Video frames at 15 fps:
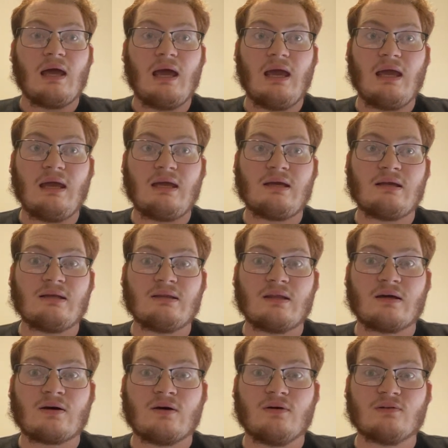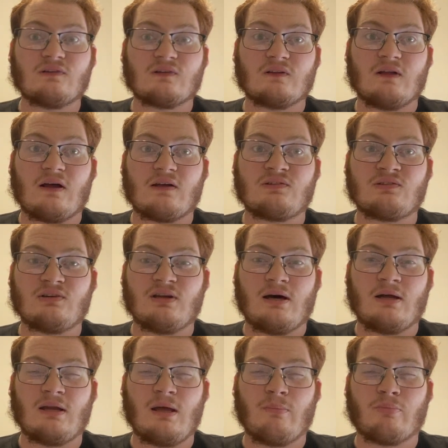And the Colts lost it
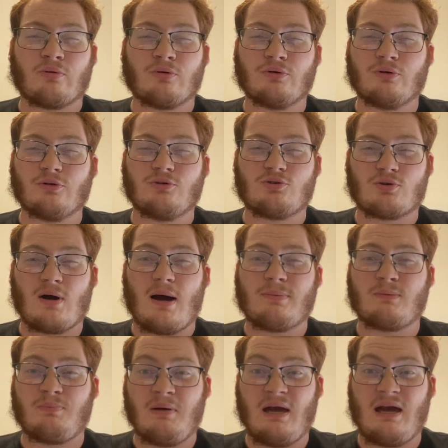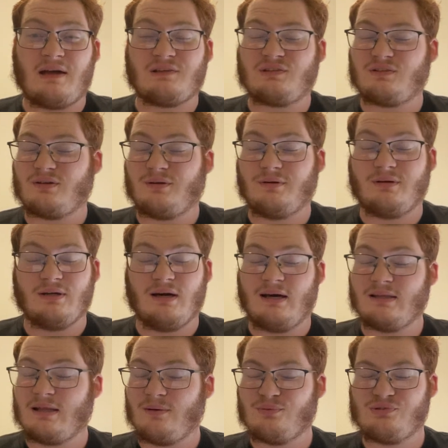on a brutal dropped pass. Oh
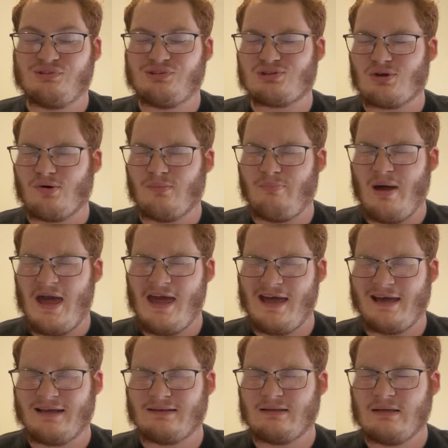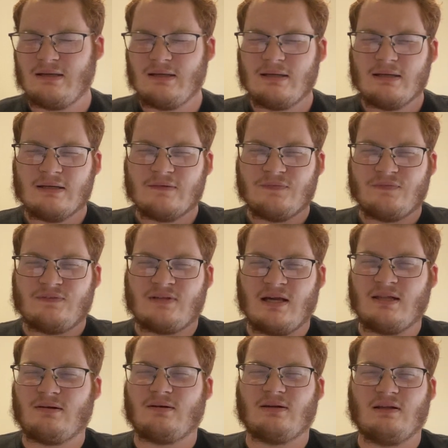god, that was so bad.
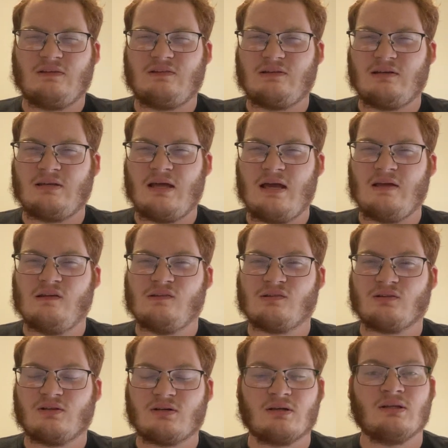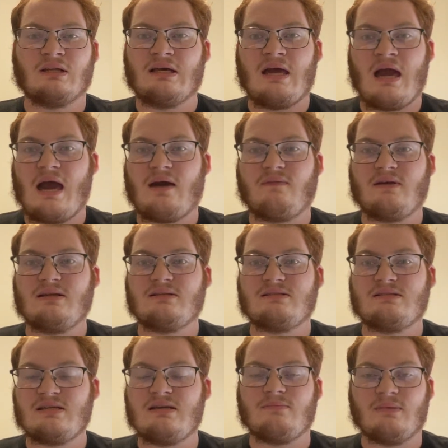Tyler Goodson is literally having
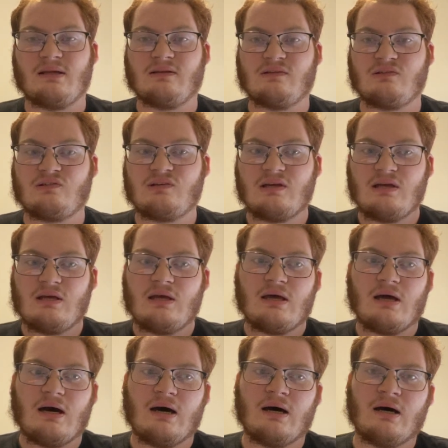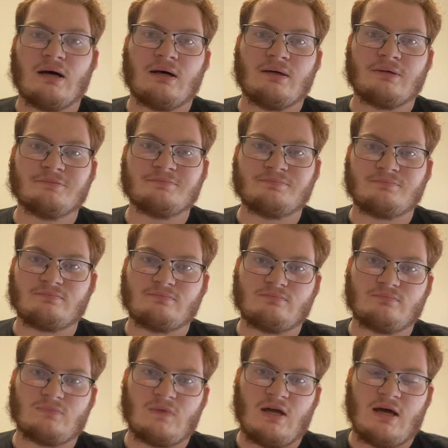demons.
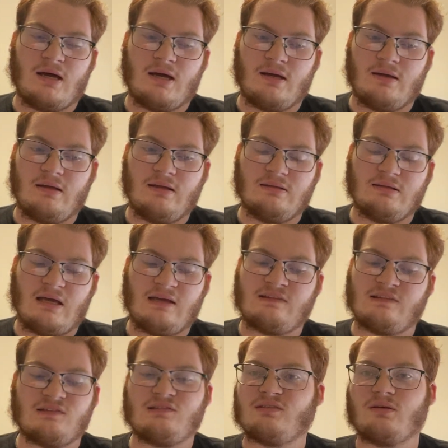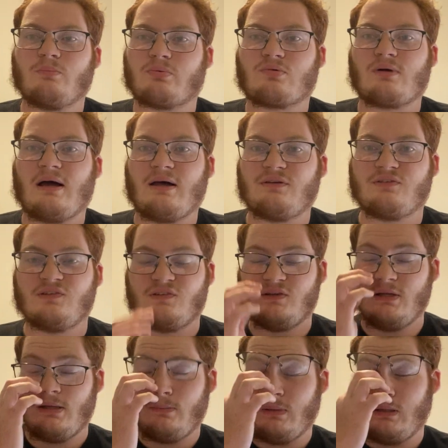That's his sleep paralysis
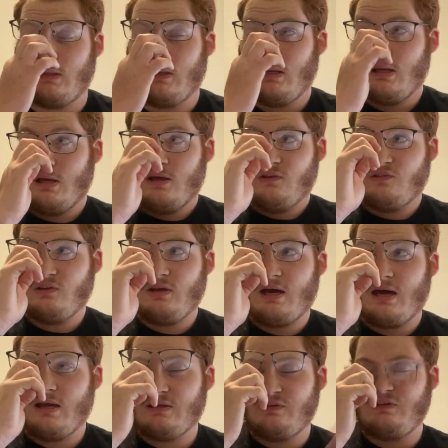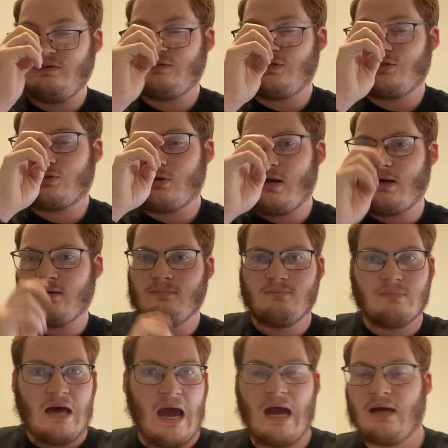demon. So yeah, CJ Stroud
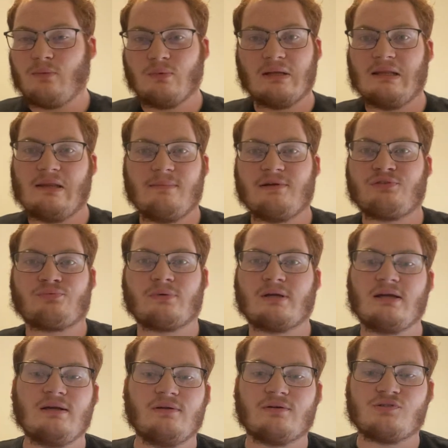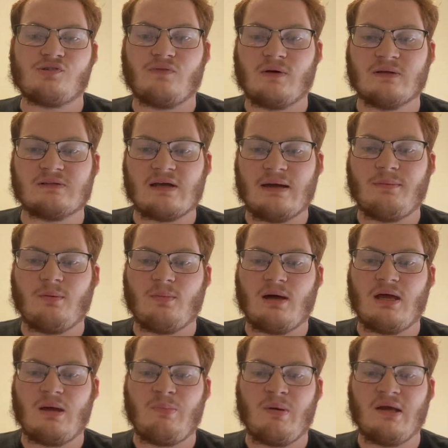had one of the best rookie years of all time, in
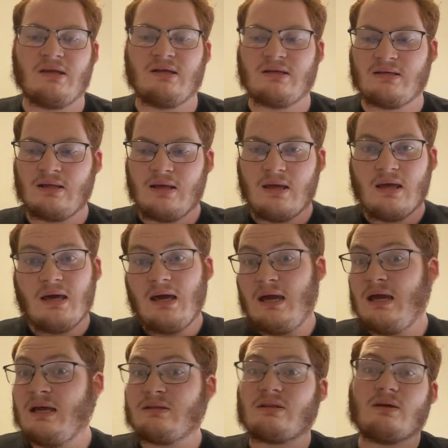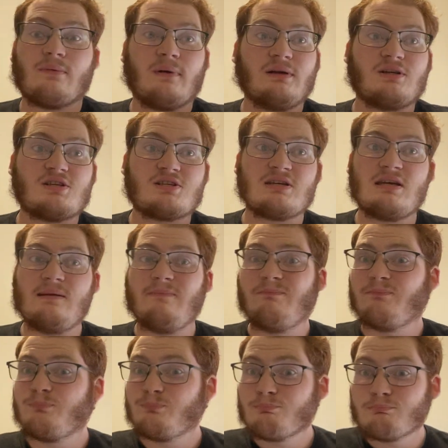my opinion. Anthony Richardson
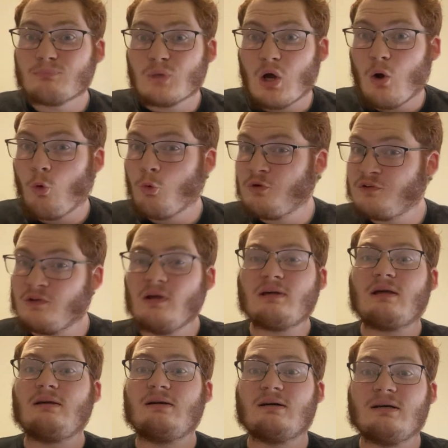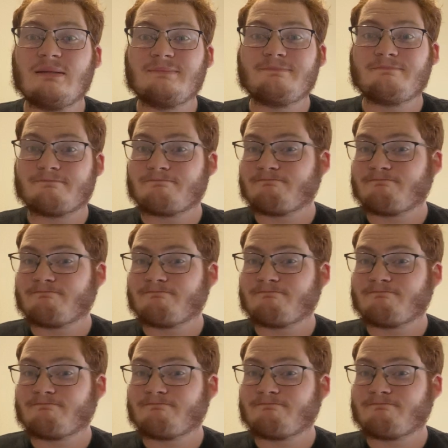was looking good